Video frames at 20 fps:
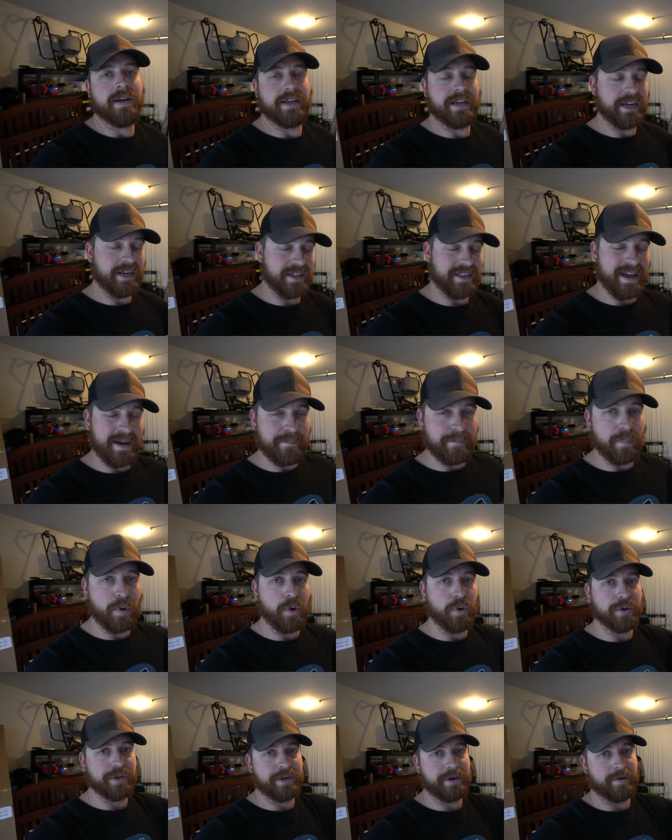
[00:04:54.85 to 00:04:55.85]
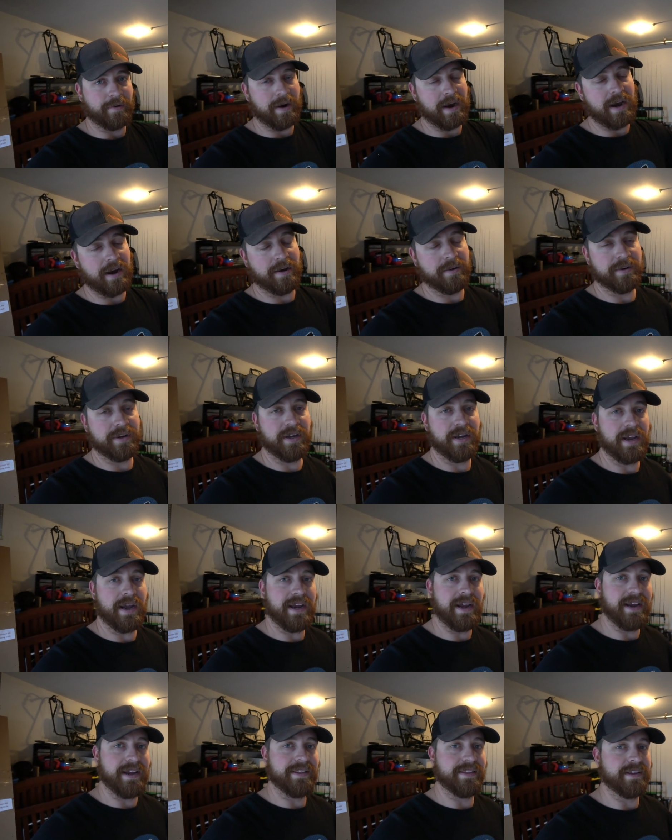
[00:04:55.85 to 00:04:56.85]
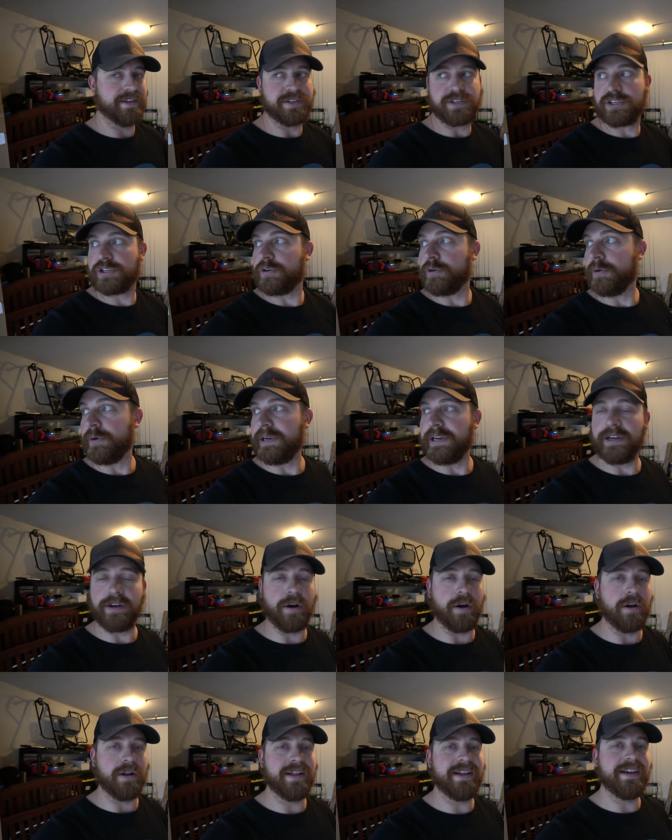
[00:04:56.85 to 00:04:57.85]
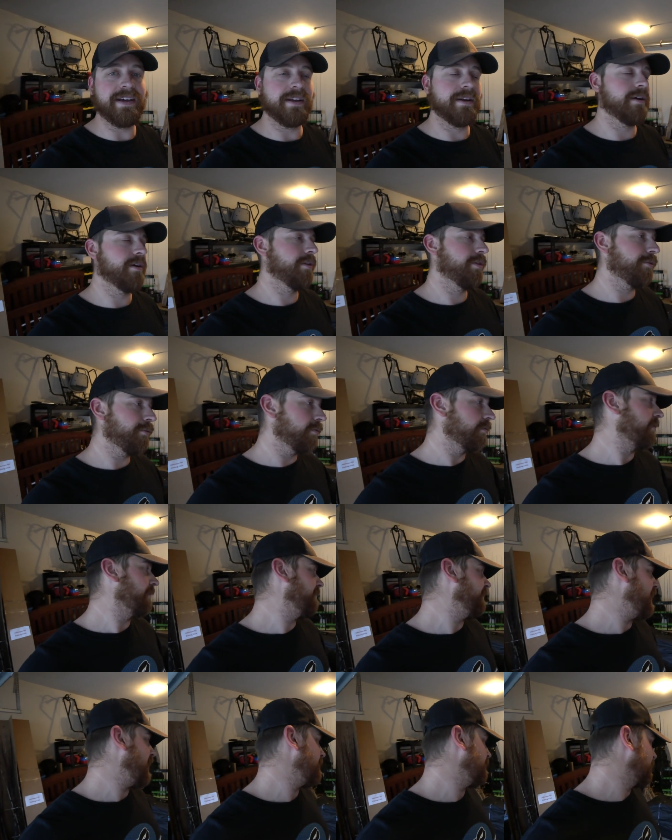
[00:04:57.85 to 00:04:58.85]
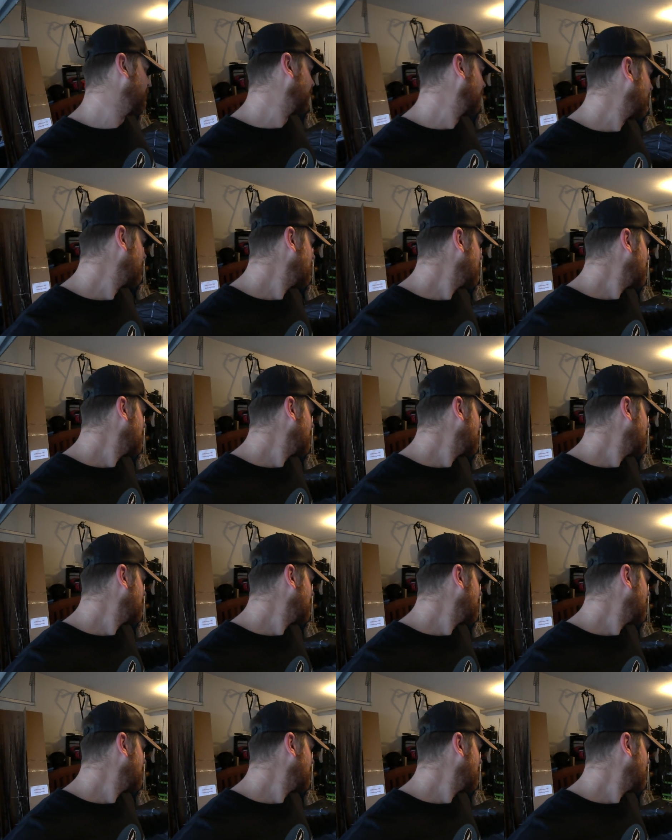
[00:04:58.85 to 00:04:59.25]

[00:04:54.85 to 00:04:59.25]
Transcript: getting that molding around, and then screwing it all in through the fabric.